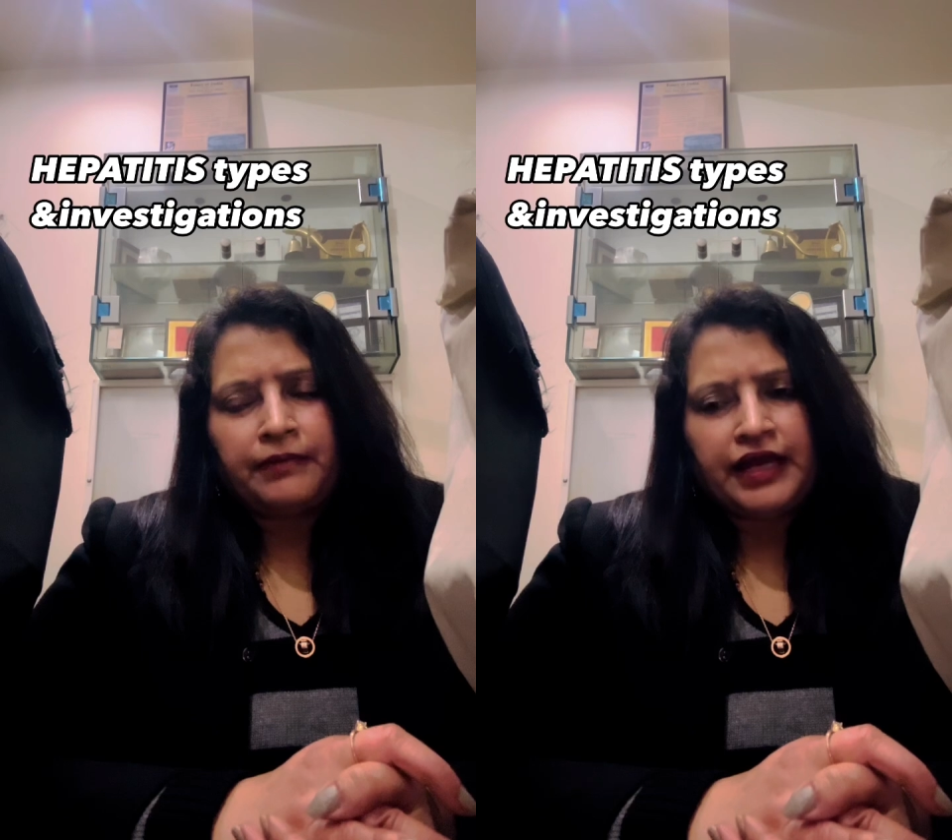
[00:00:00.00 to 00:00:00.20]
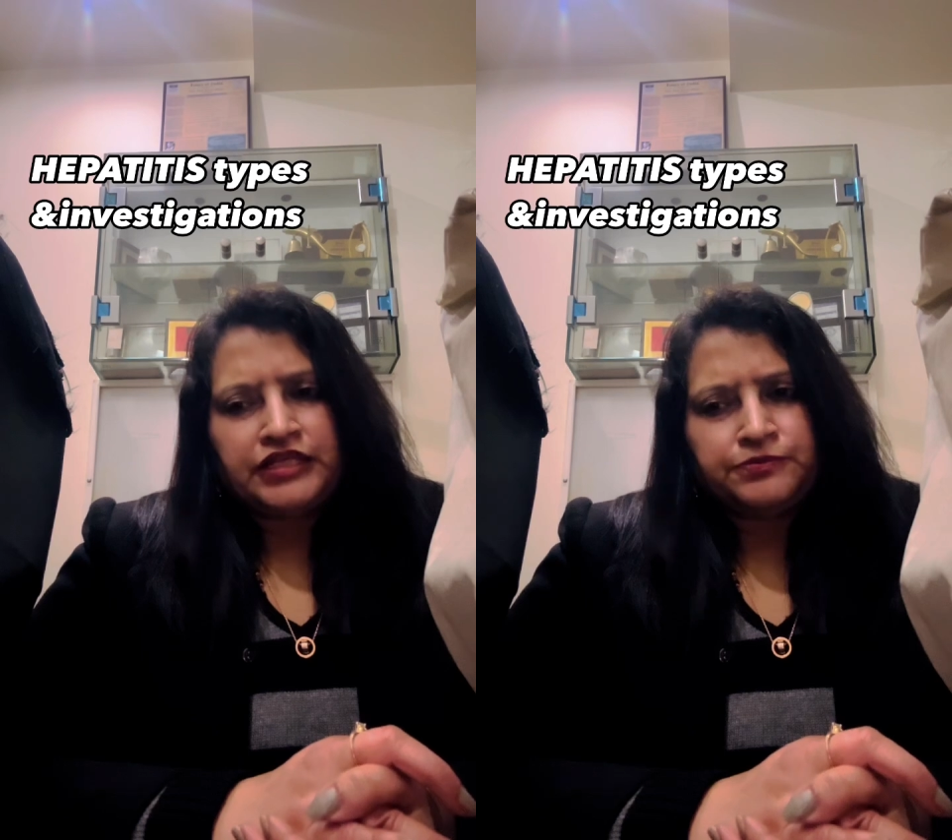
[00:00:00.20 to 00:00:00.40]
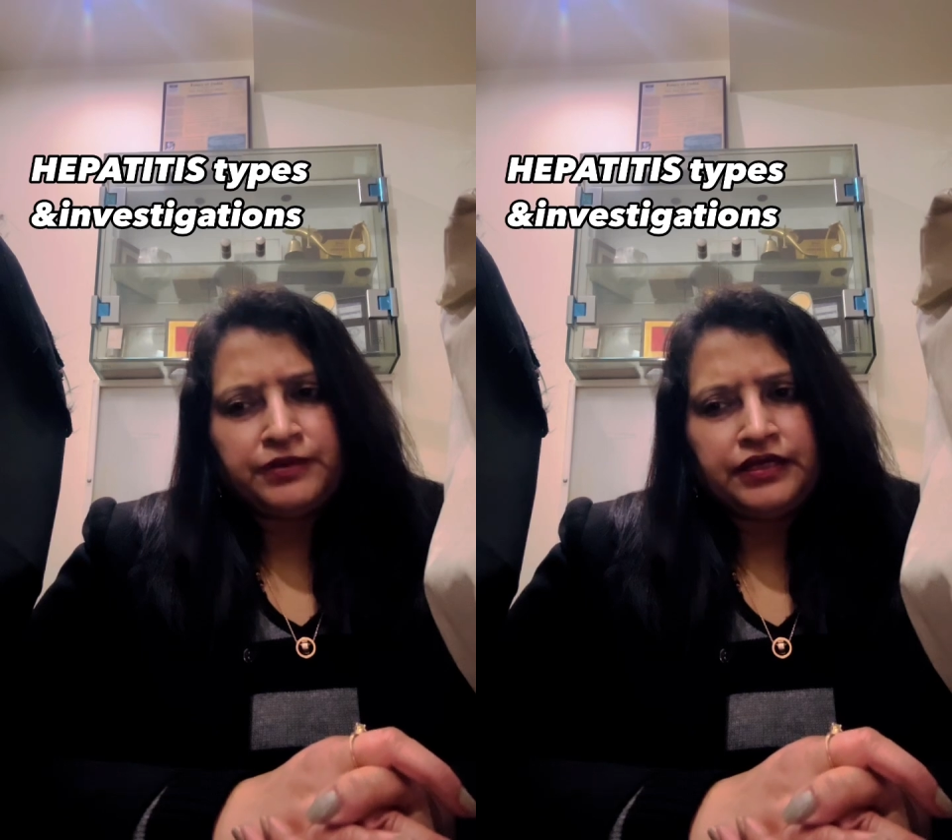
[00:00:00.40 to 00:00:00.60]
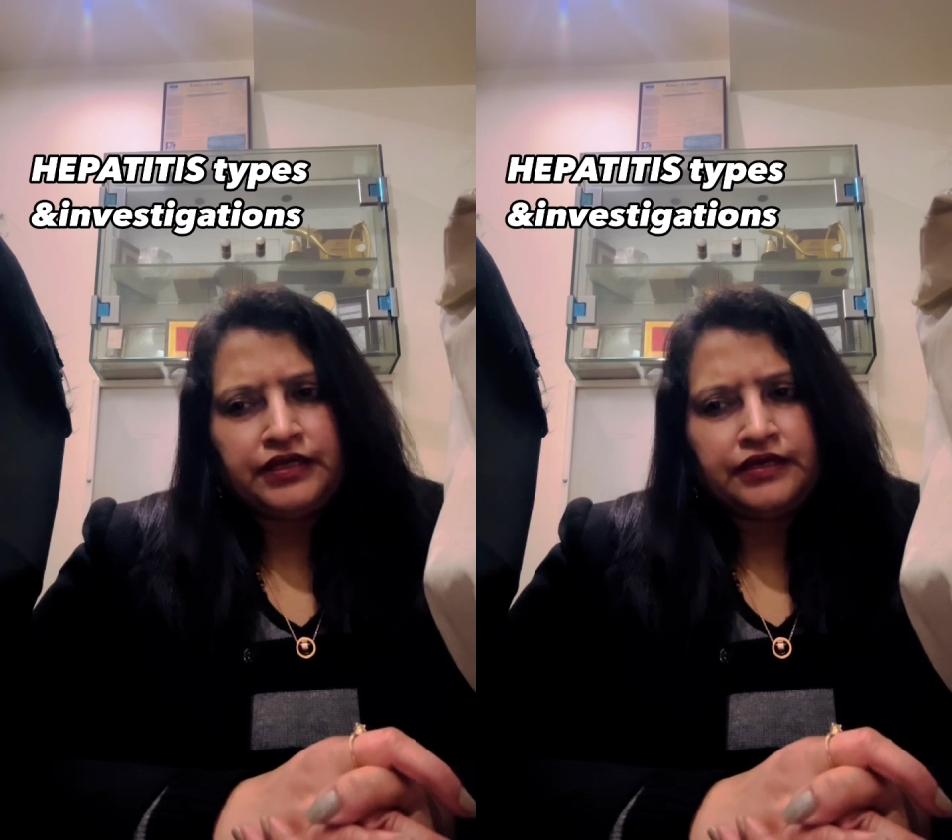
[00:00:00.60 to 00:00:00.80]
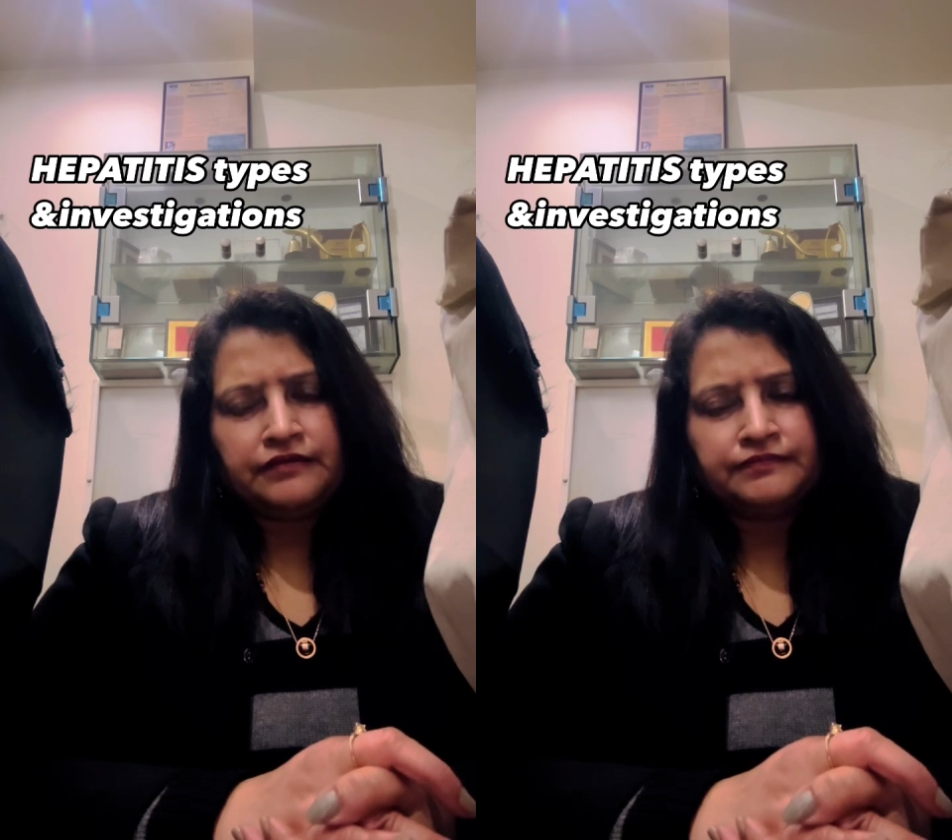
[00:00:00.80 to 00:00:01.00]
might
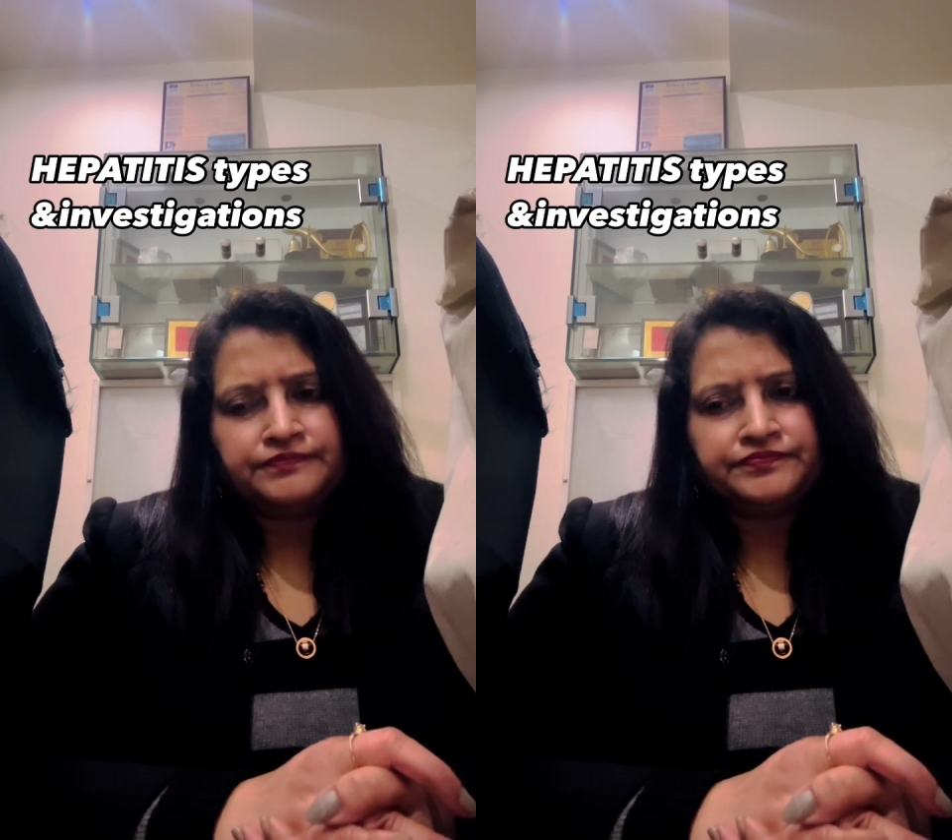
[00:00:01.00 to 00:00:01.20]
be